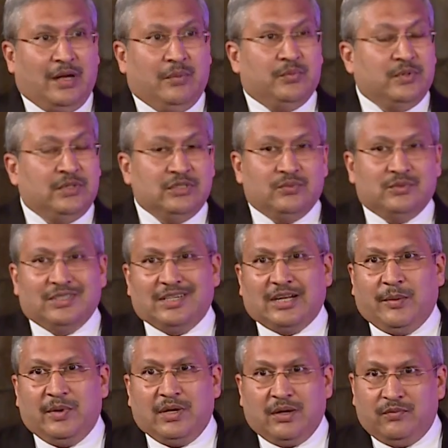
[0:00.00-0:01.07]
companies which are
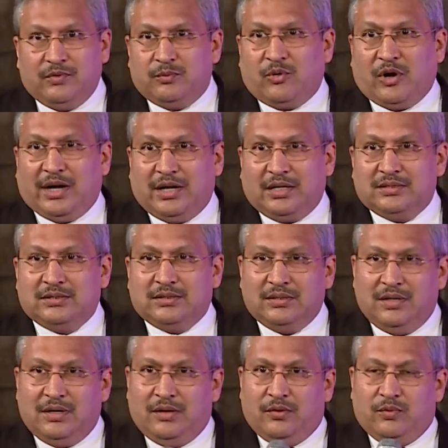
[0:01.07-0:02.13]
coming up with products
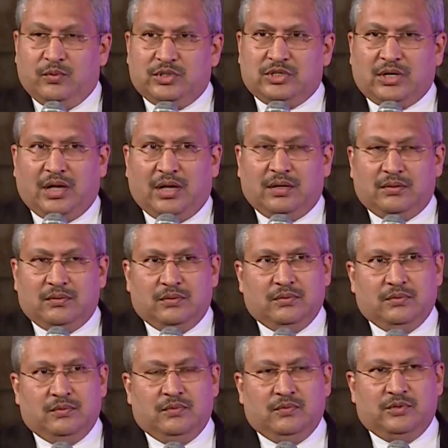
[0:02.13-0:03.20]
which are
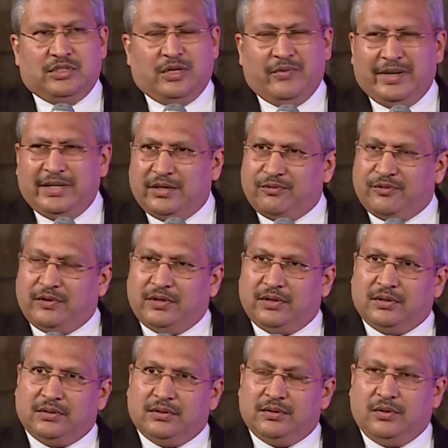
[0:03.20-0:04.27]
very
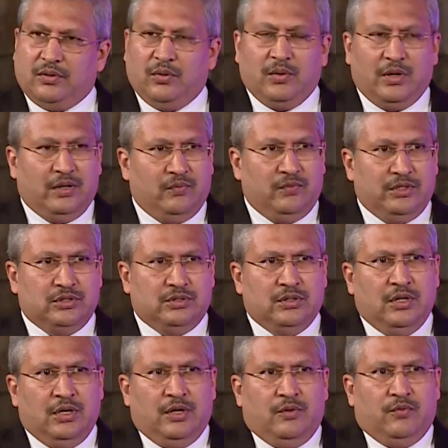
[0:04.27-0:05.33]
different, and
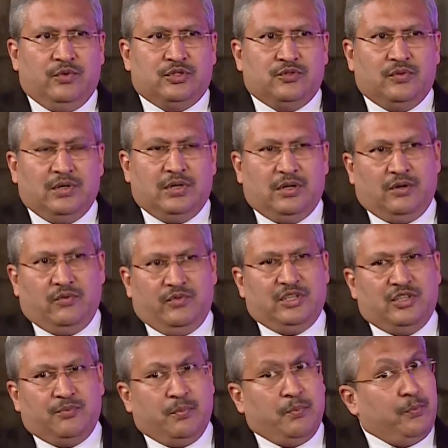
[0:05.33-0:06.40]
which will
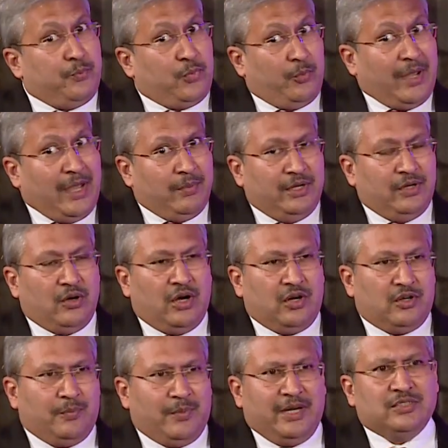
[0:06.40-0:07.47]
probably not
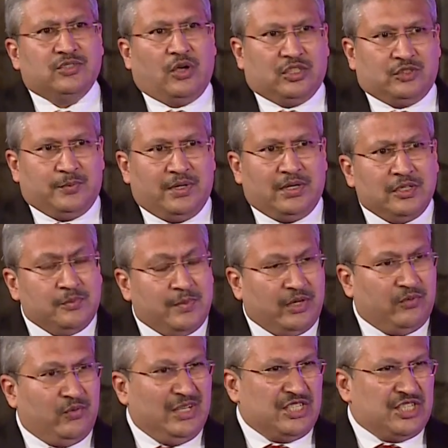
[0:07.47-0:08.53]
replace hospitals,
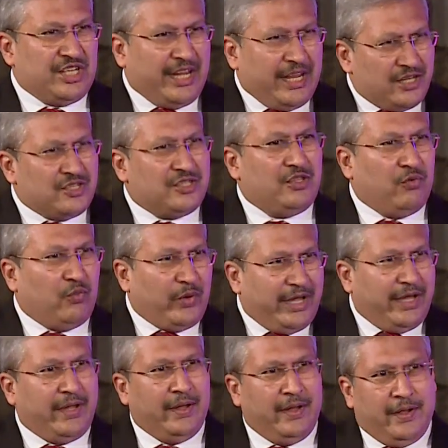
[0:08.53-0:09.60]
but will change the
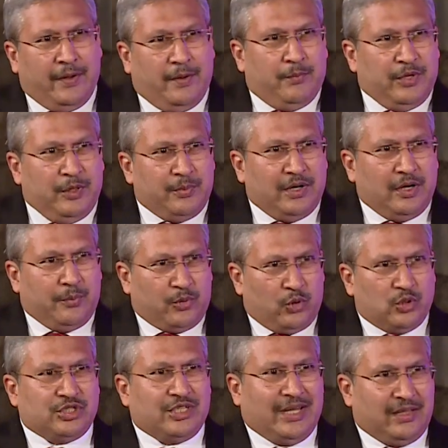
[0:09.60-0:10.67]
way people
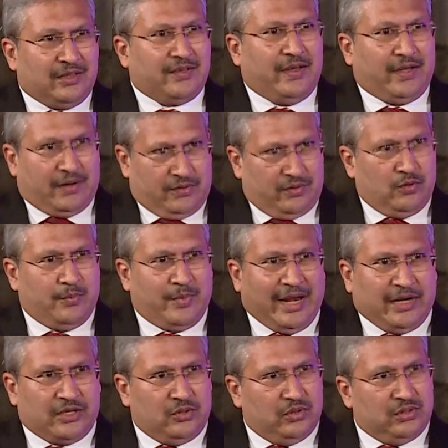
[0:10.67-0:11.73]
approach healthcare.
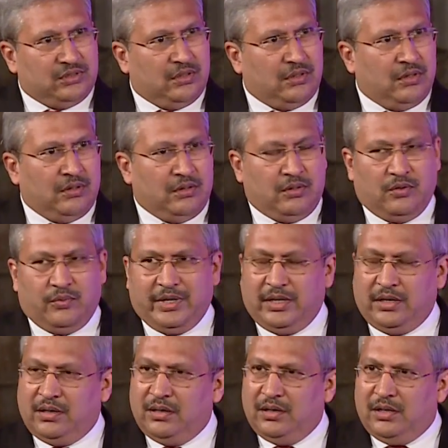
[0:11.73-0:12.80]
Practo is a
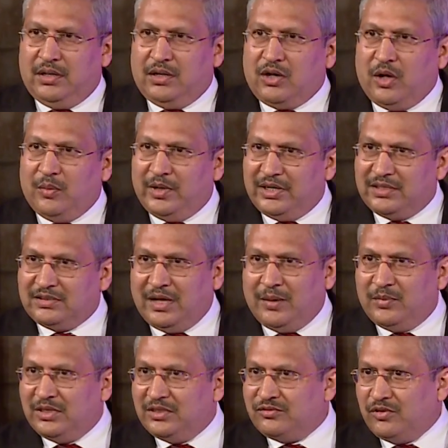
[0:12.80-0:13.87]
very common
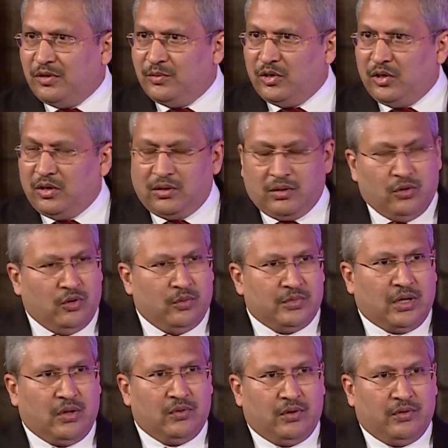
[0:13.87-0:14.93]
example. Is from your
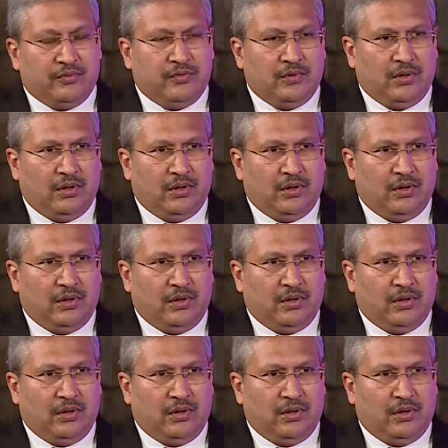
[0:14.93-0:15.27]
hometown of